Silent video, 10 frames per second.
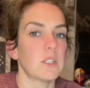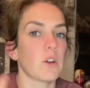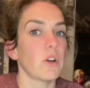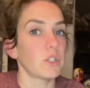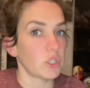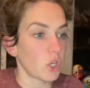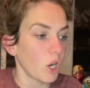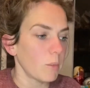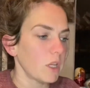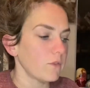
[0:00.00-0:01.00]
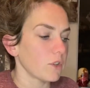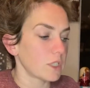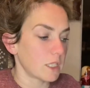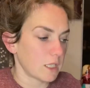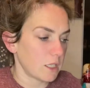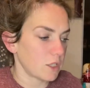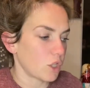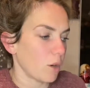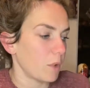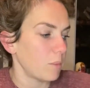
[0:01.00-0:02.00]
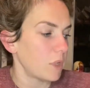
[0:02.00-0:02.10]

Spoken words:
are determinate versus indeterminate,